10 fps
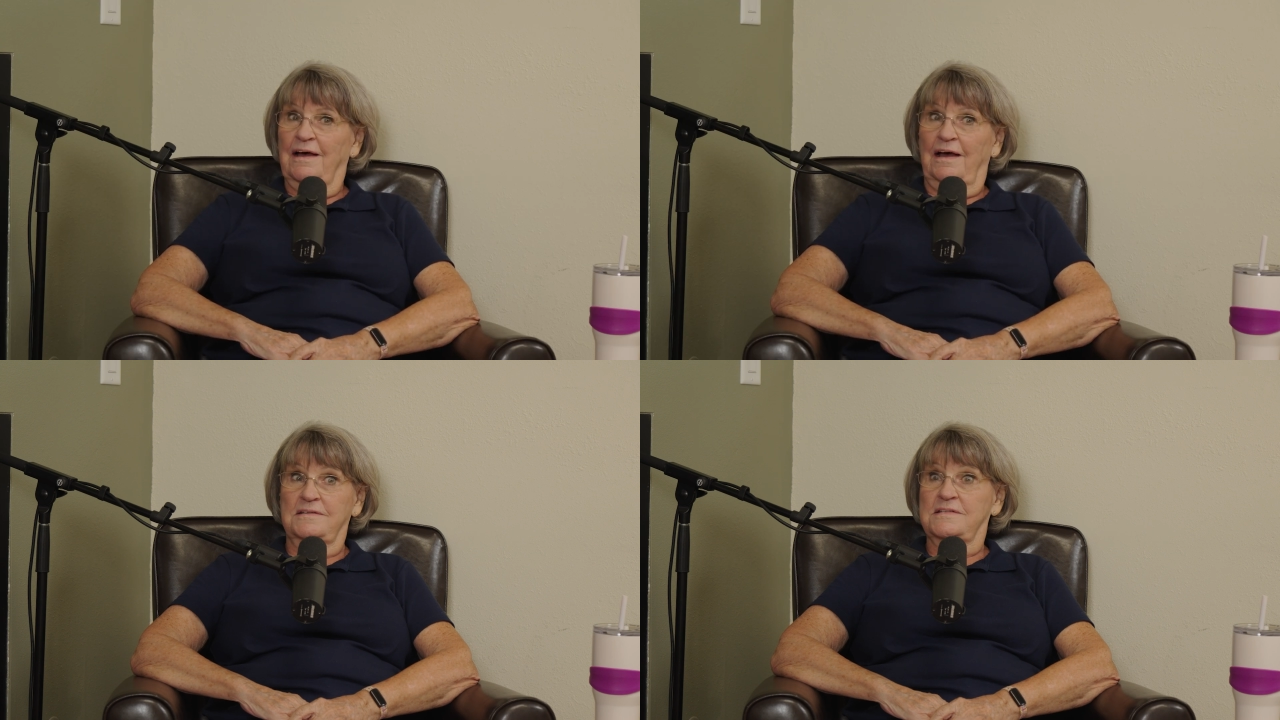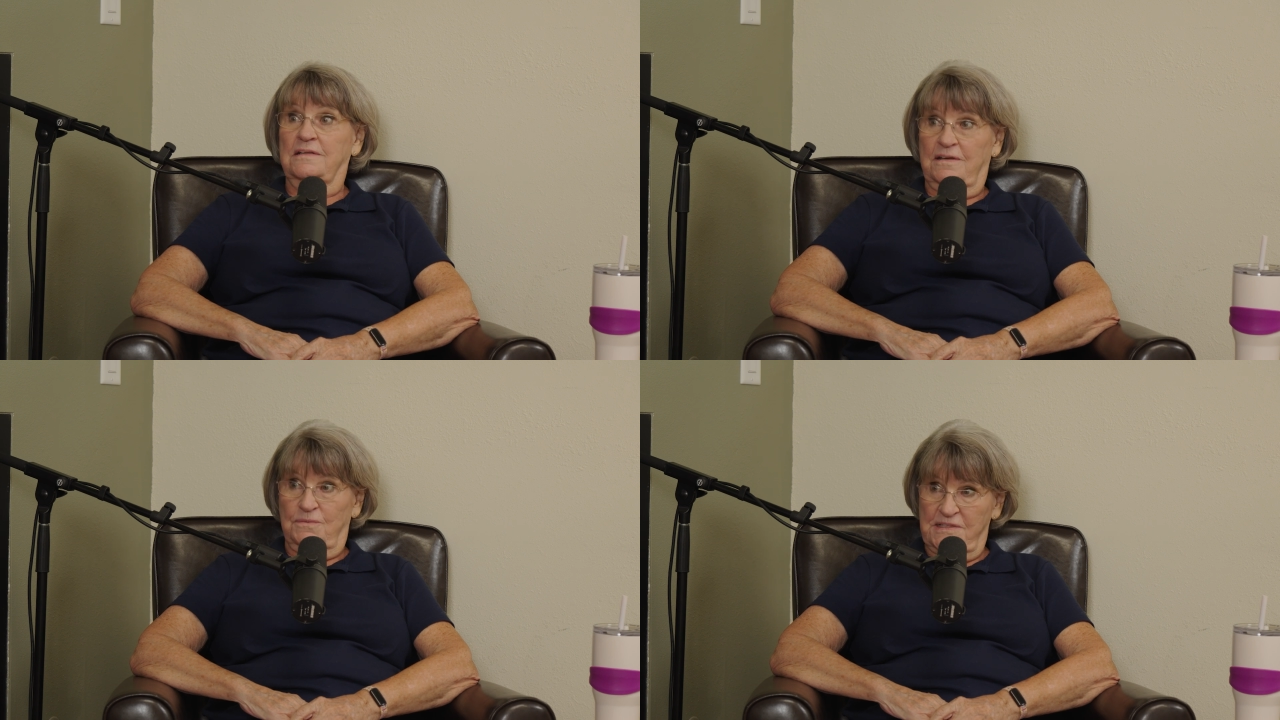
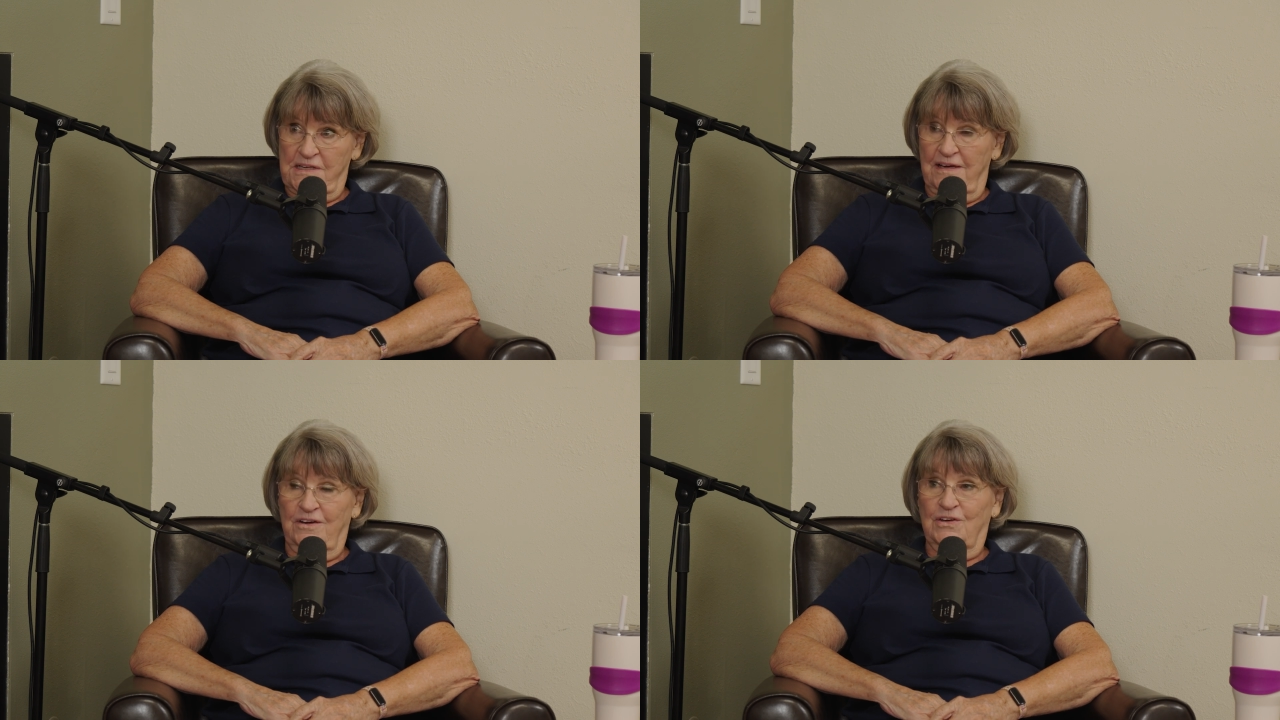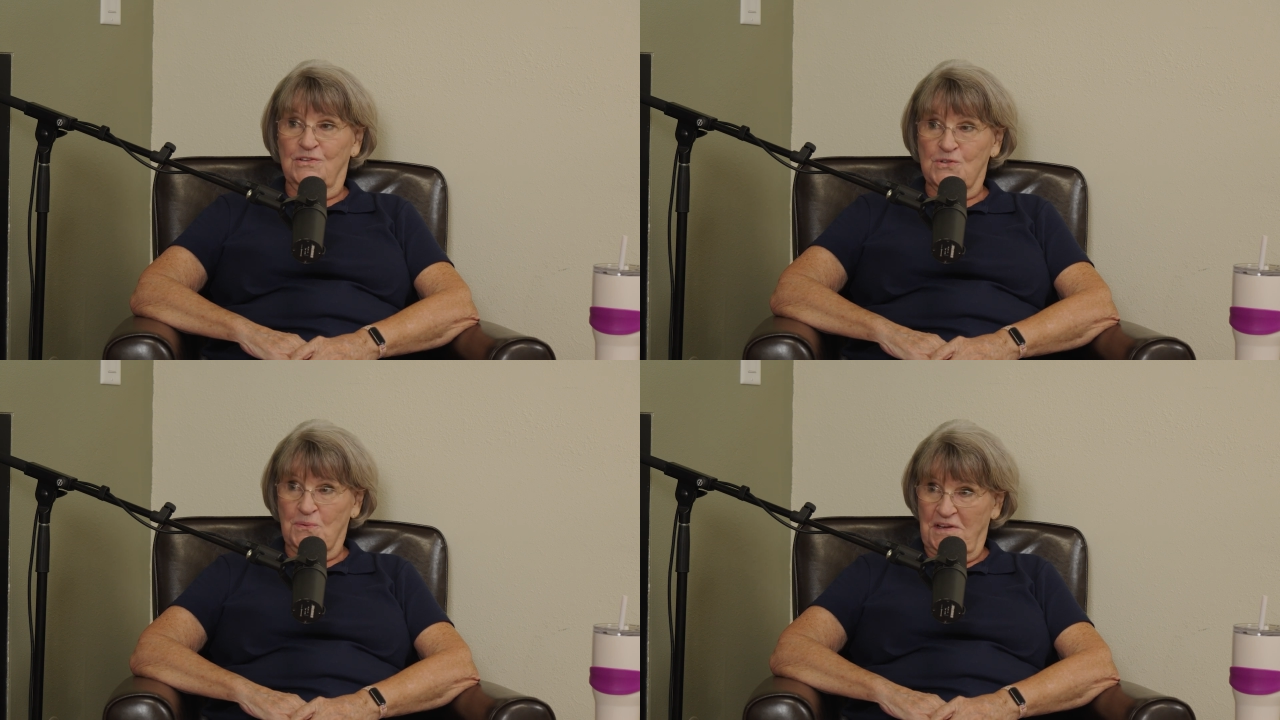until I retired
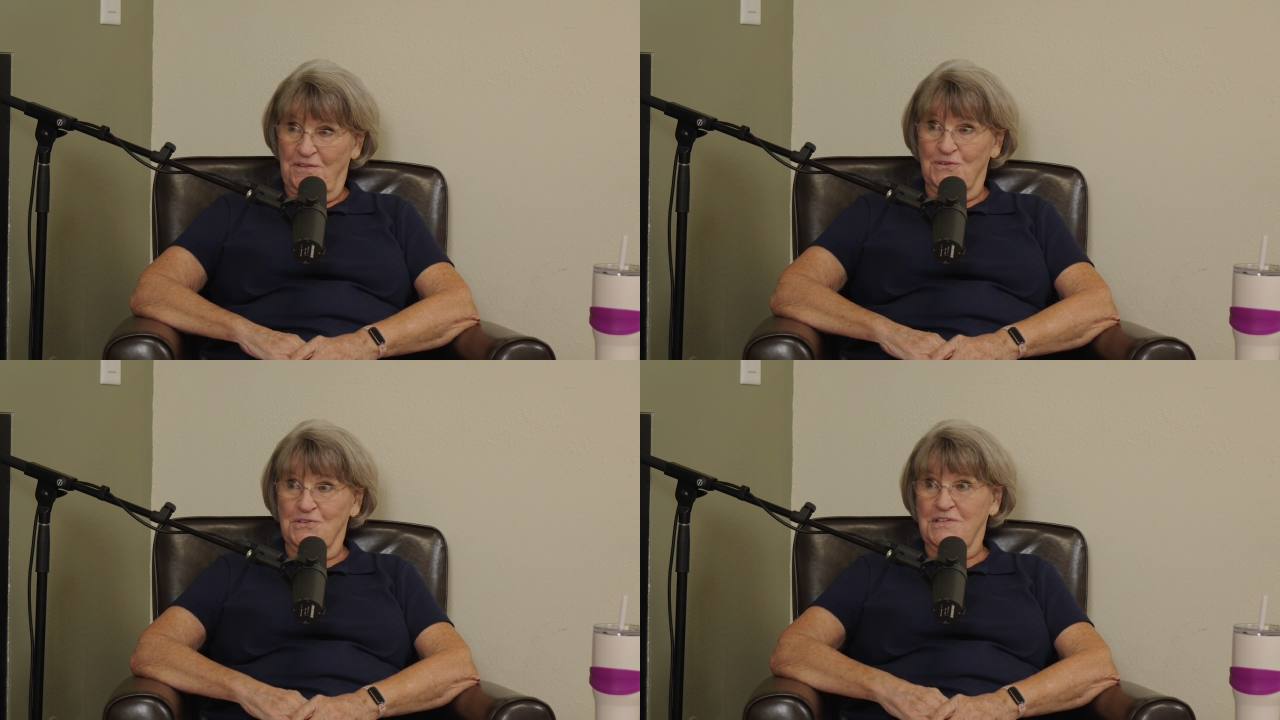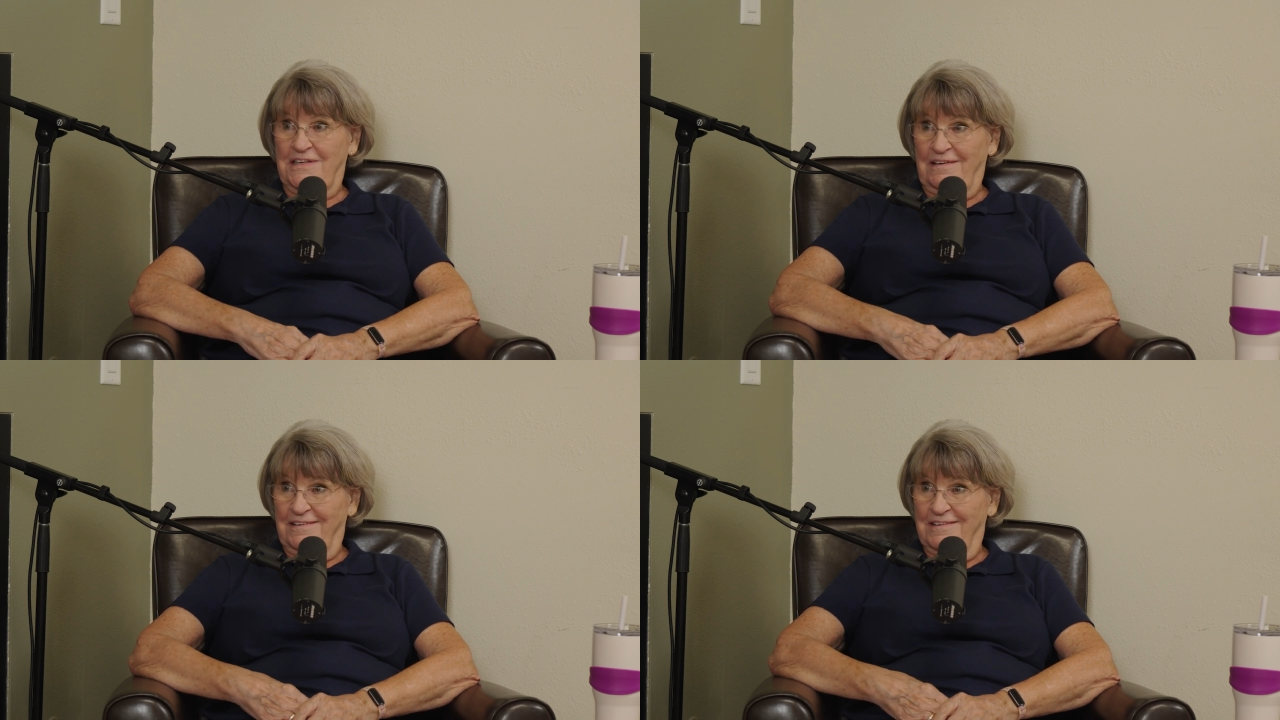in 2013.